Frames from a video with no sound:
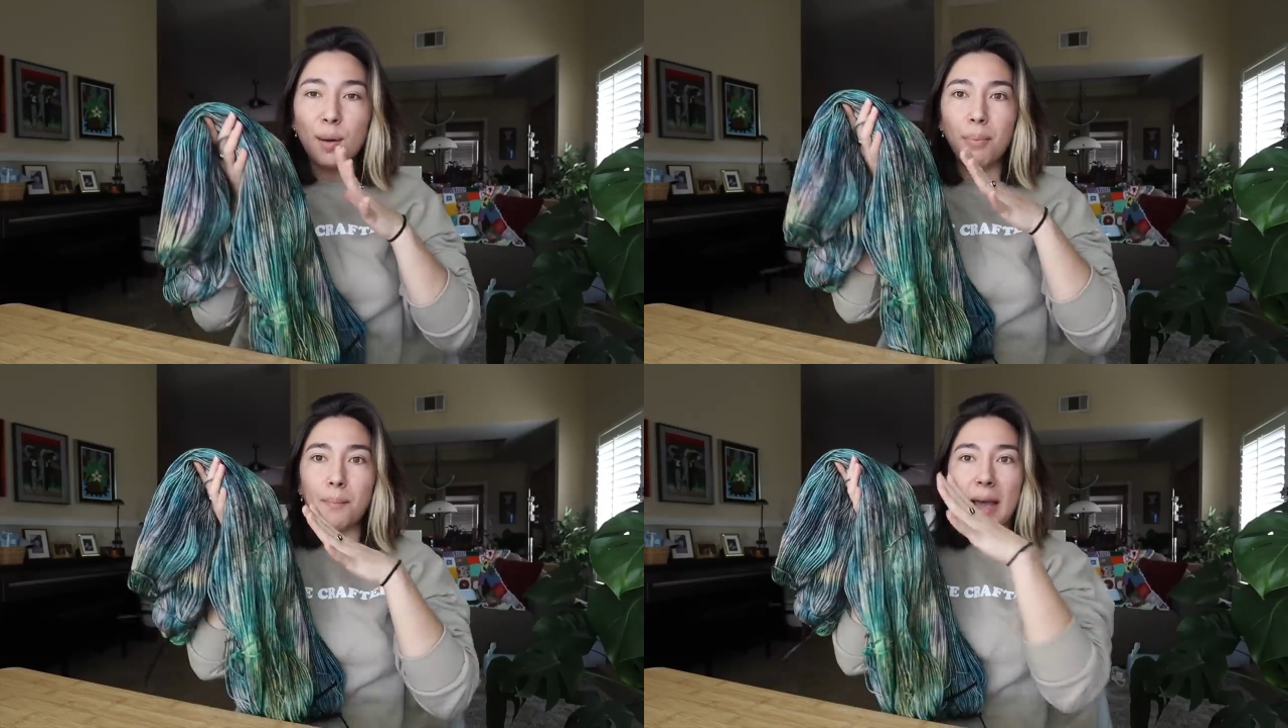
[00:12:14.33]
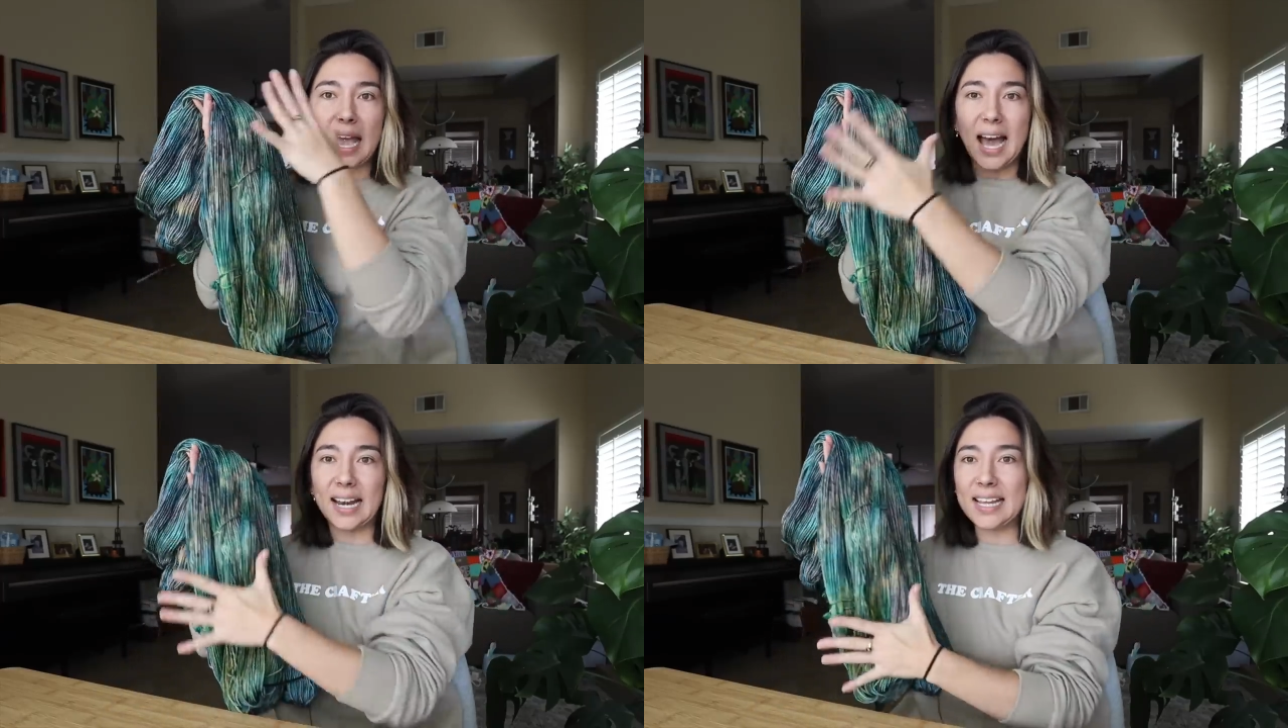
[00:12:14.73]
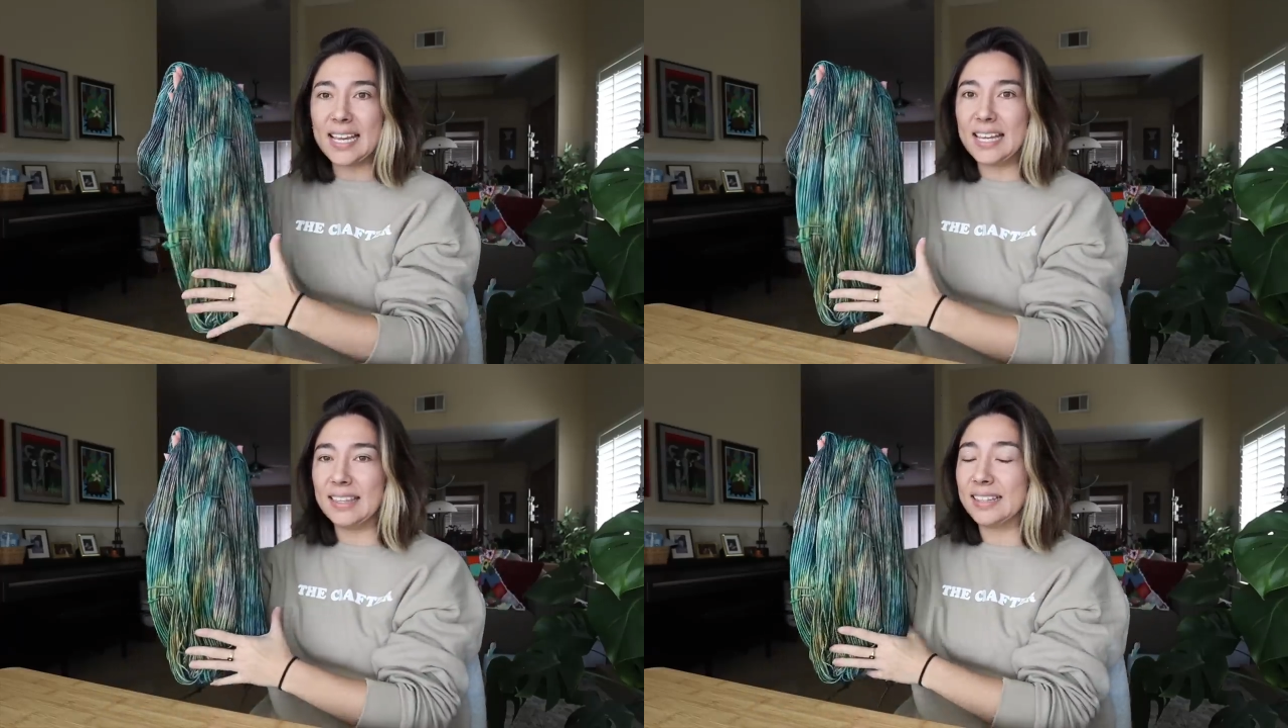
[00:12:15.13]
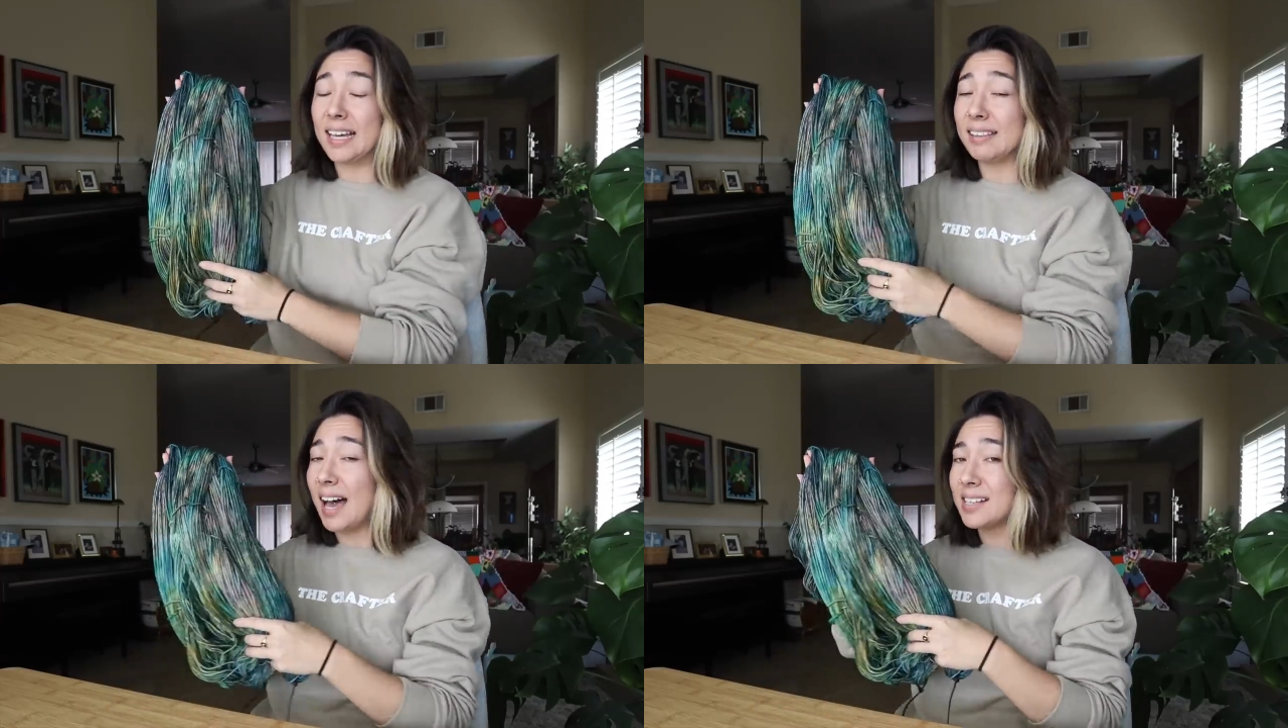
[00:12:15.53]
but by adding in like
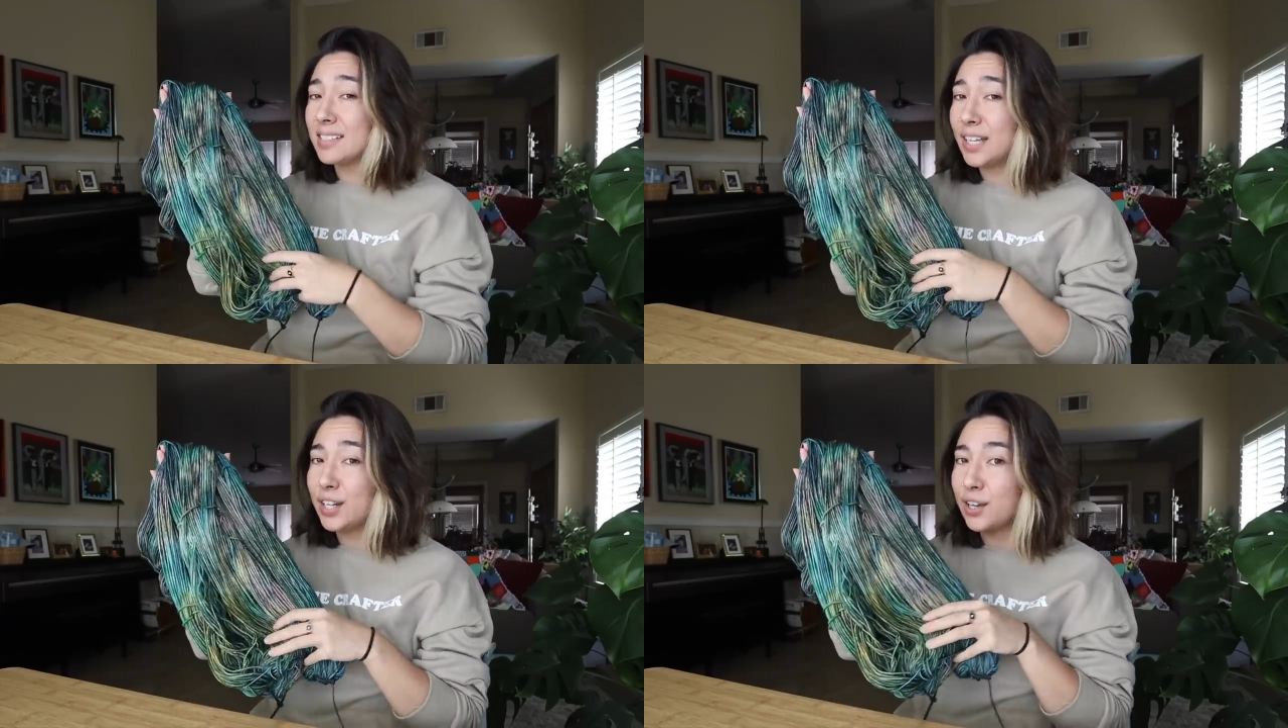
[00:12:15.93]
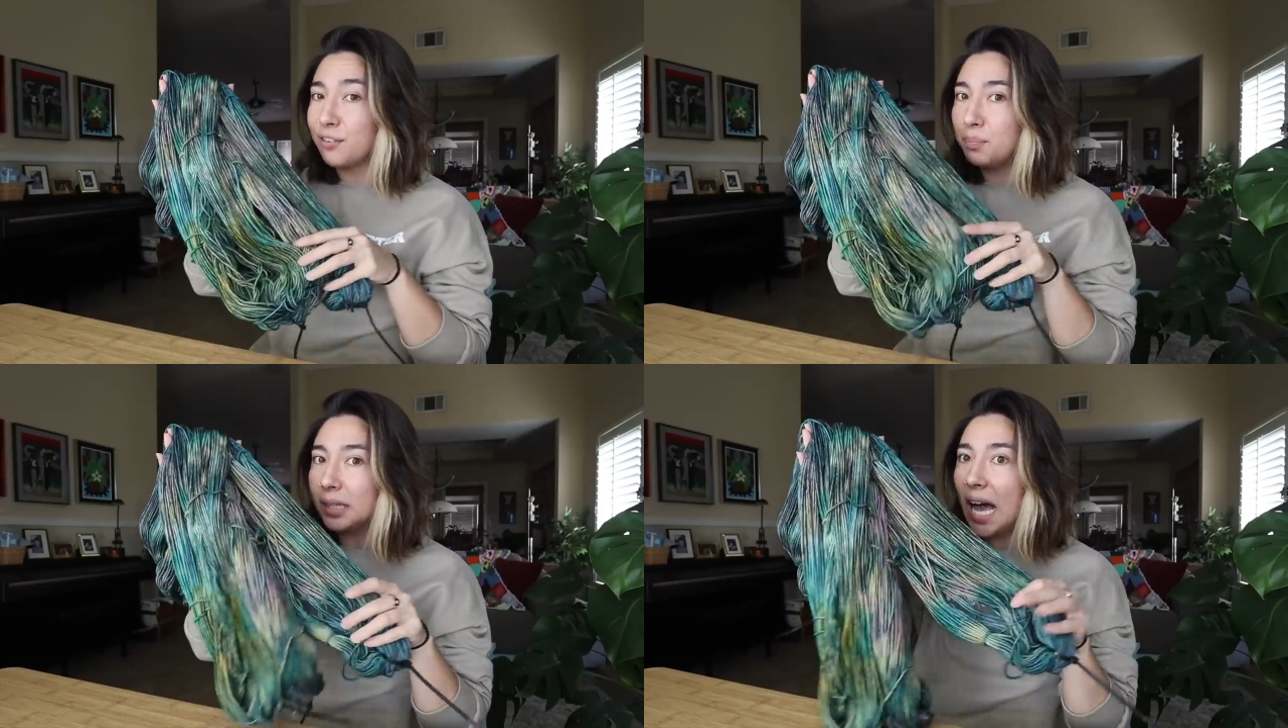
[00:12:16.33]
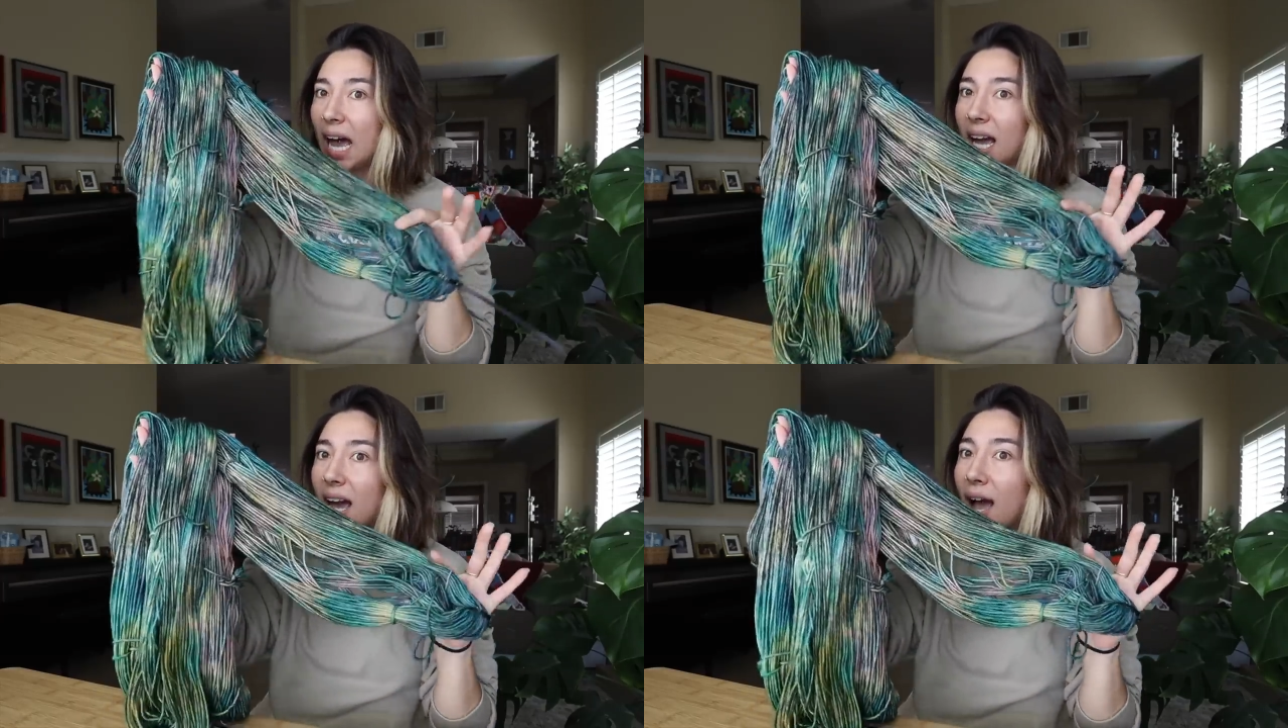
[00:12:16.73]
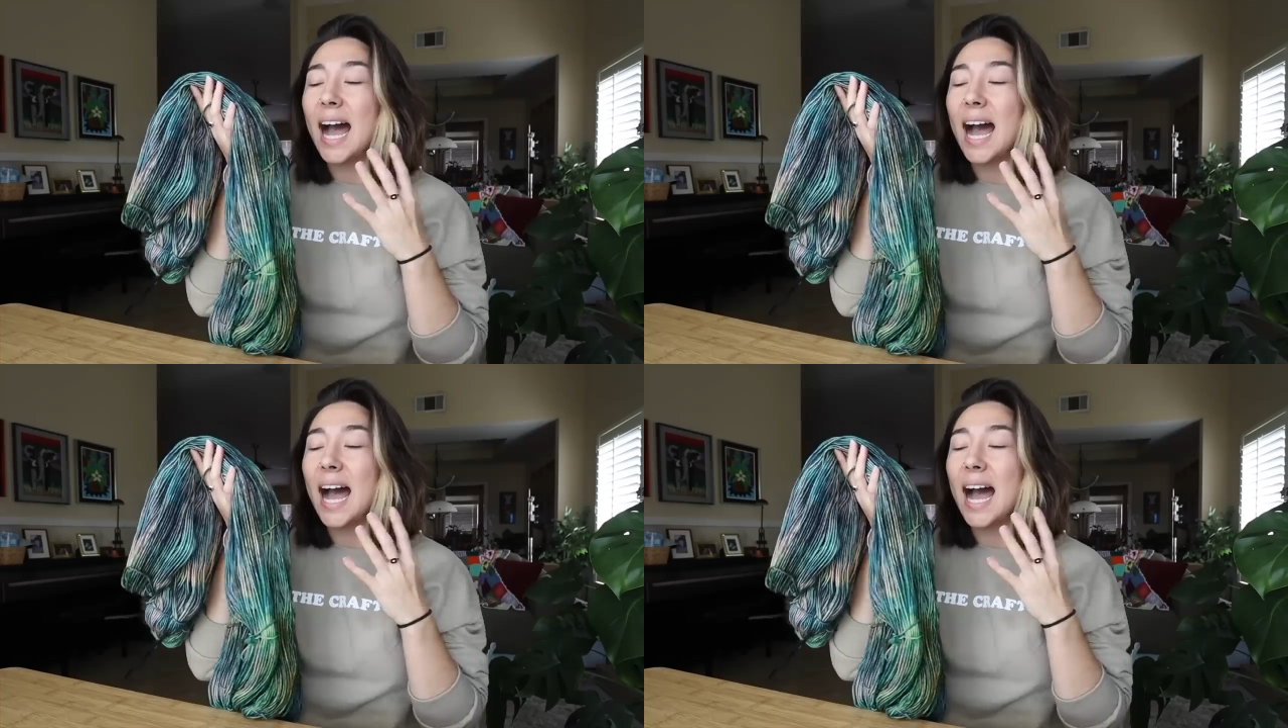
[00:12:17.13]
that last layer of black,